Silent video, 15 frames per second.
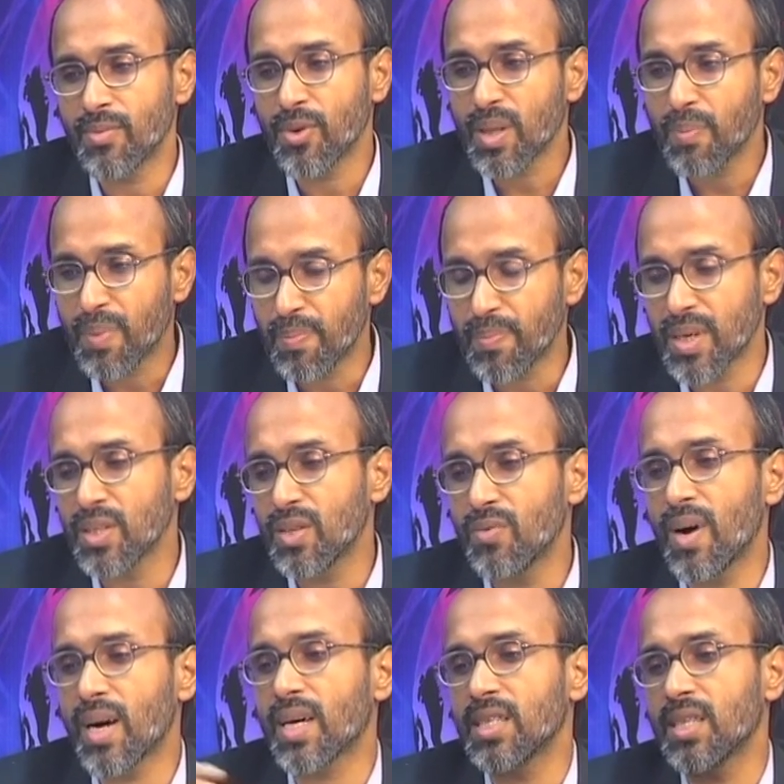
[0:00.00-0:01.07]
the preparation of
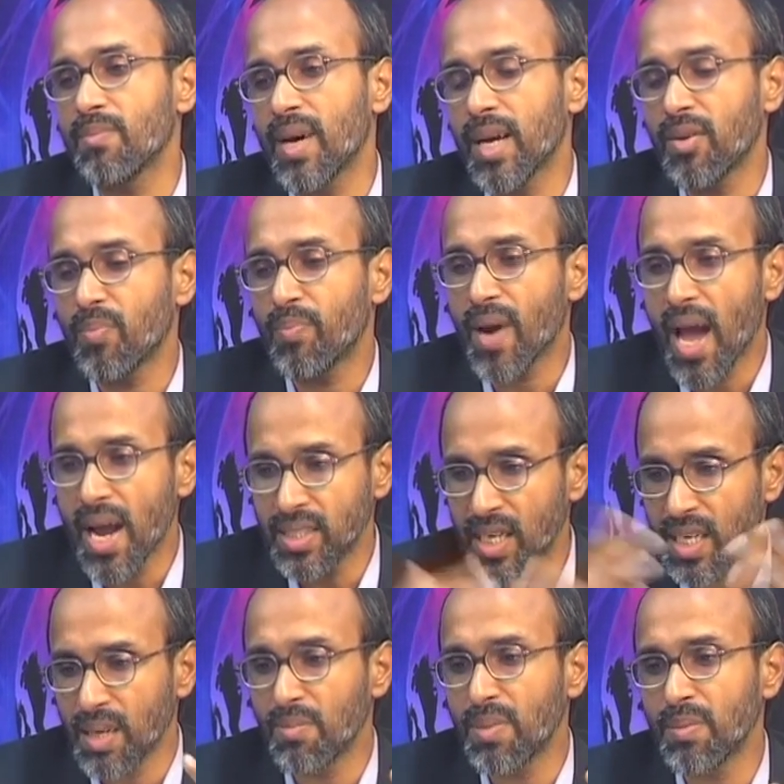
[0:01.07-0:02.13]
watershed management plans
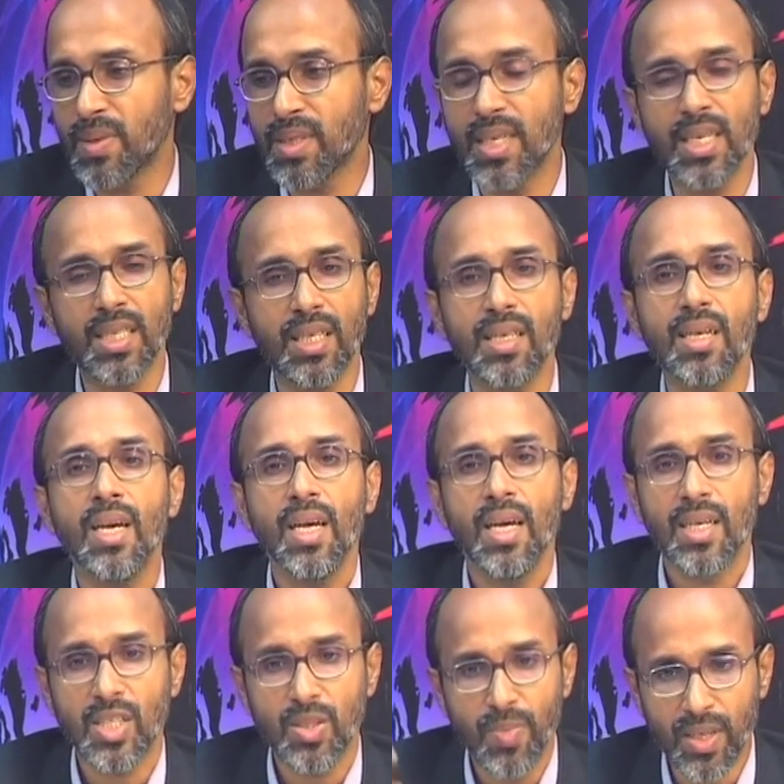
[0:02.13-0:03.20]
and implementation,
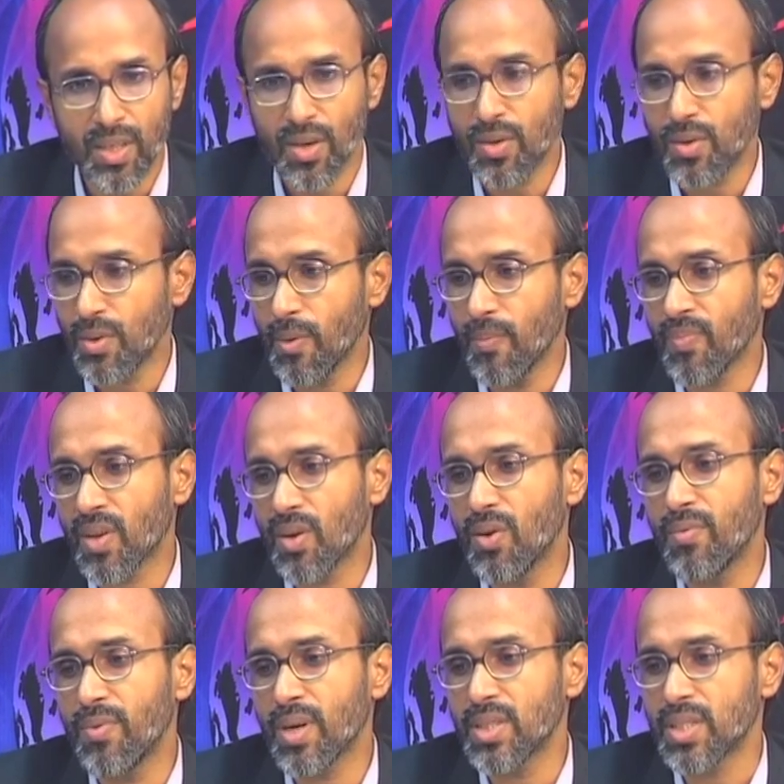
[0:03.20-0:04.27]
it is better to
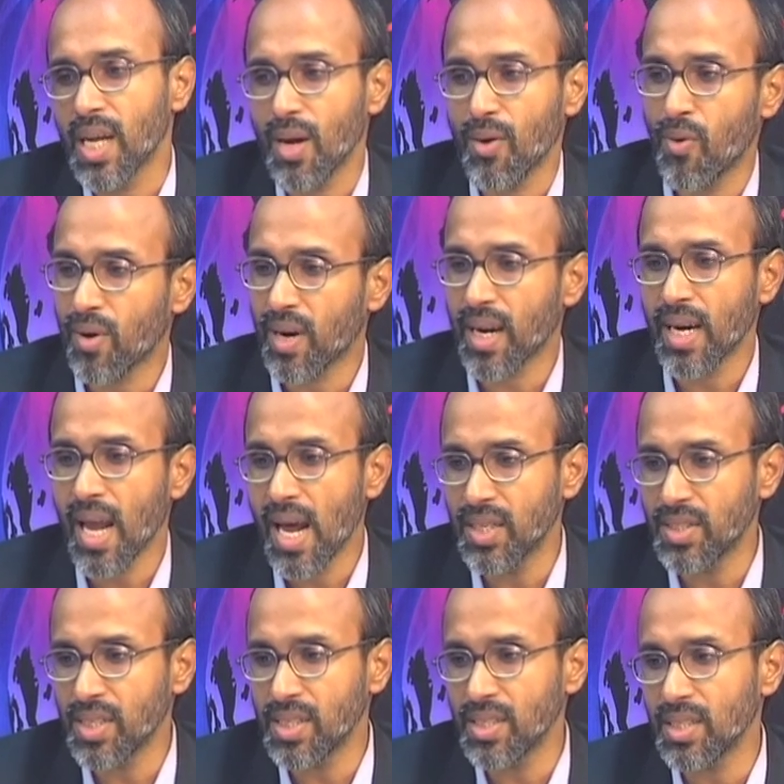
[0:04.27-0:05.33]
go for a stakeholder
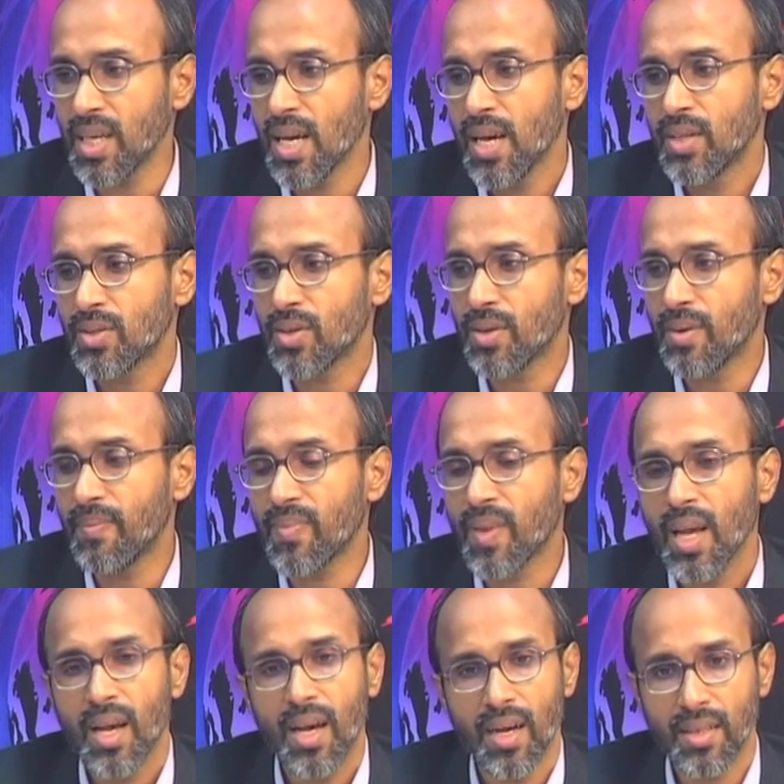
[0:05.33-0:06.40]
analysis. So,
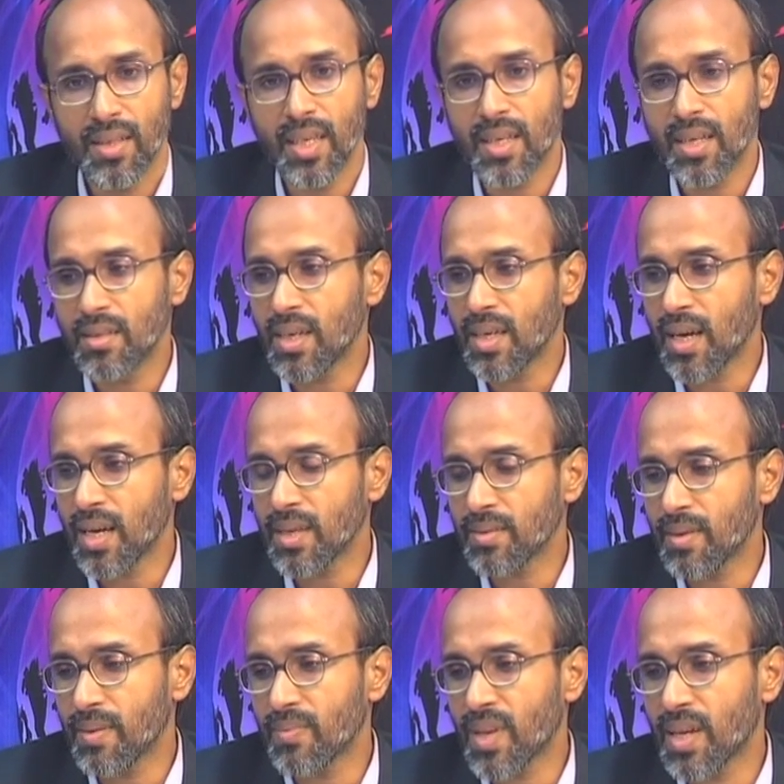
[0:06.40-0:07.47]
that there
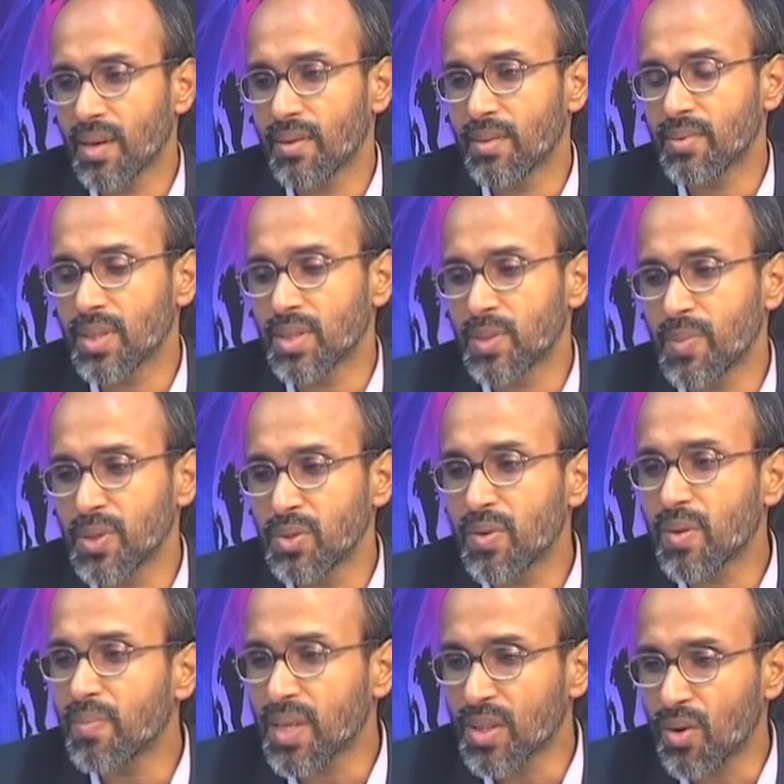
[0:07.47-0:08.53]
are
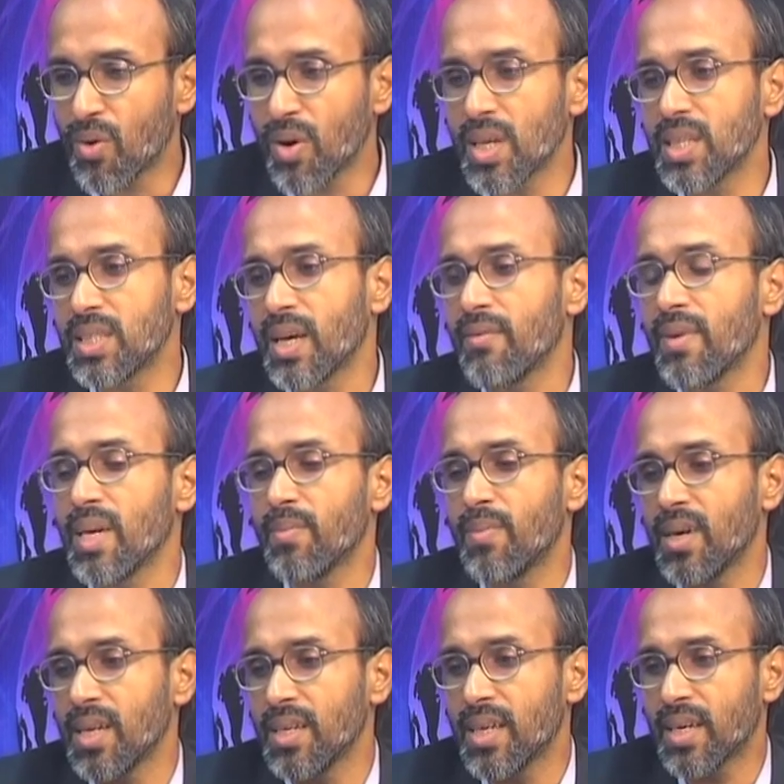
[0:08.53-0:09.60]
specific methodologies
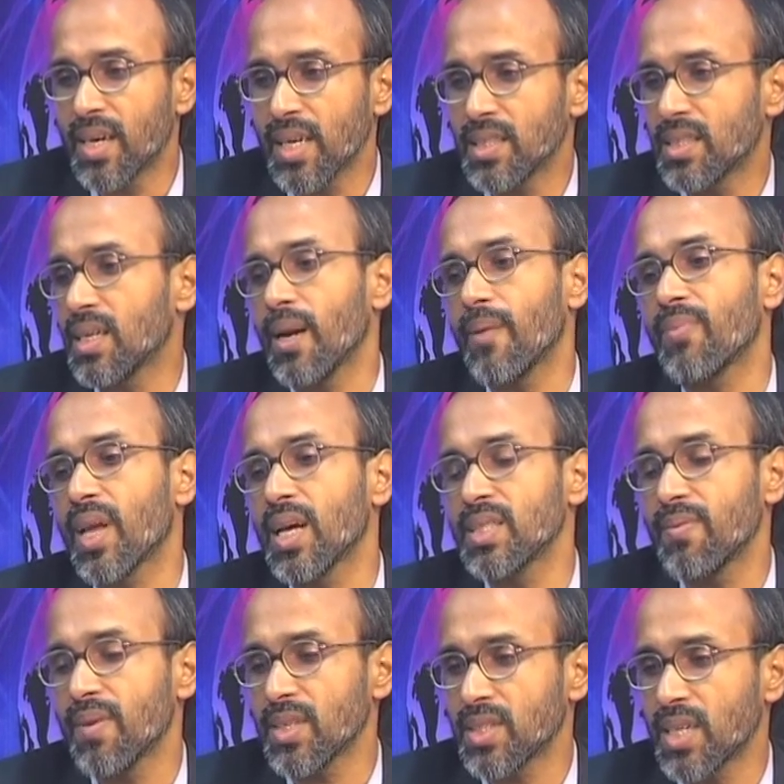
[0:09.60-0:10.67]
available in literature as
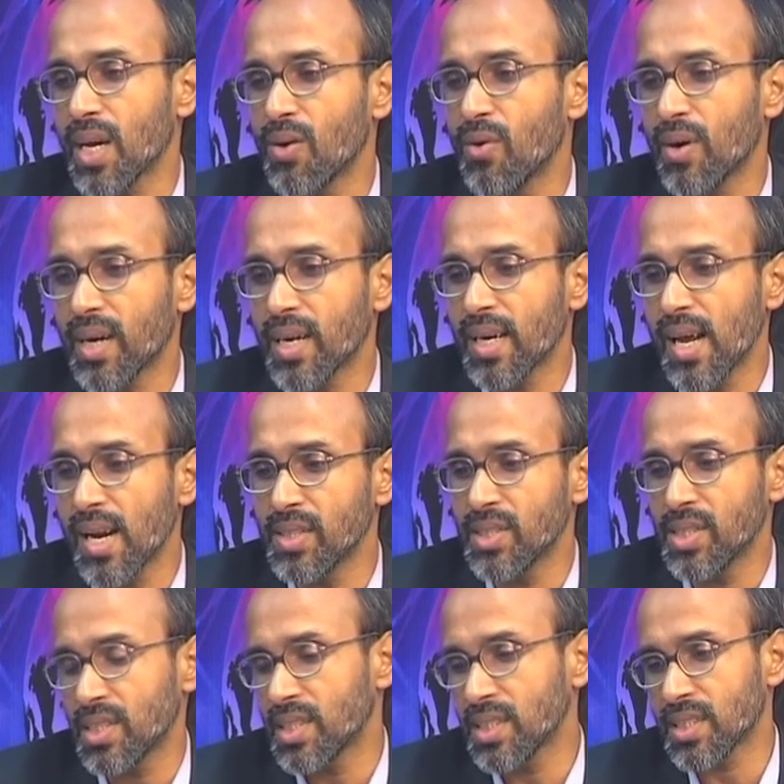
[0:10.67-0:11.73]
far as stakeholder
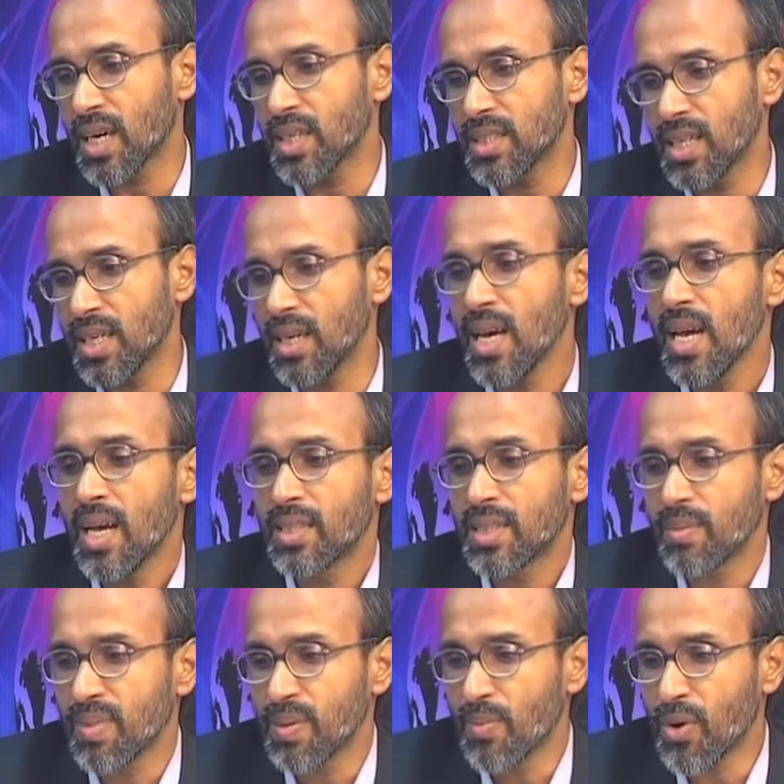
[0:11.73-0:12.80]
analysis is concerned.
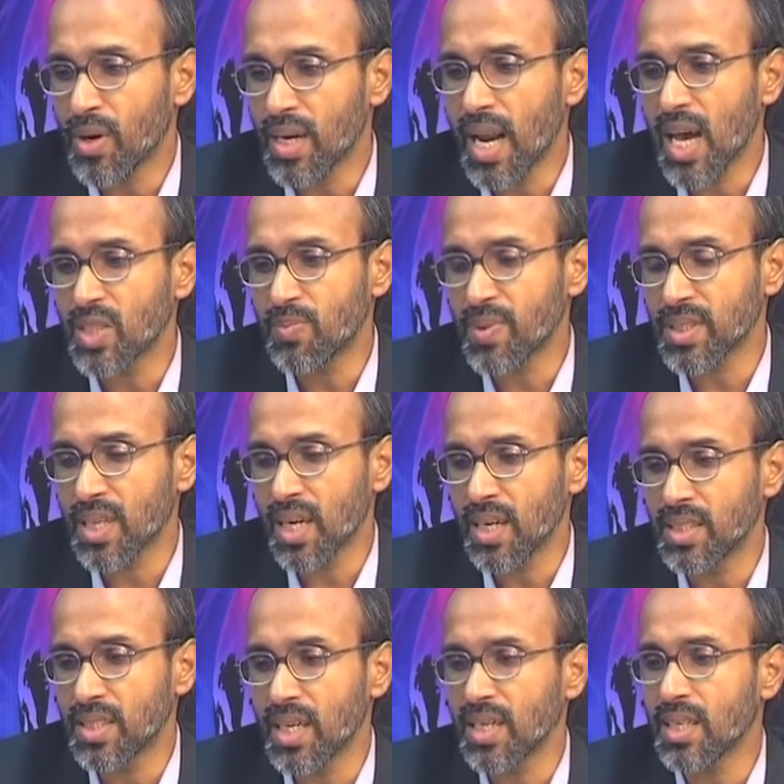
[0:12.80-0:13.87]
Some important aspects are
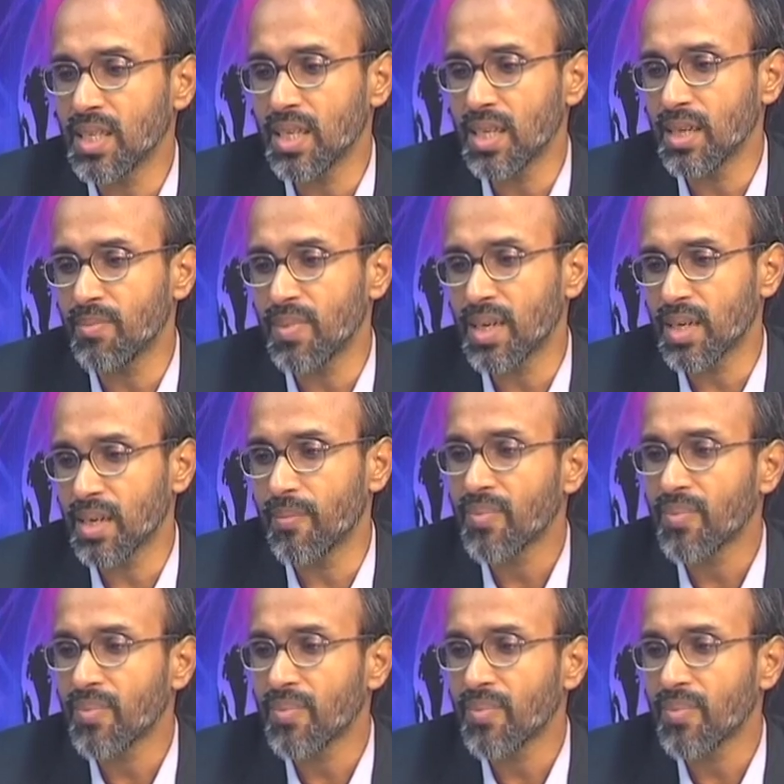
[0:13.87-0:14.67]
listed here, but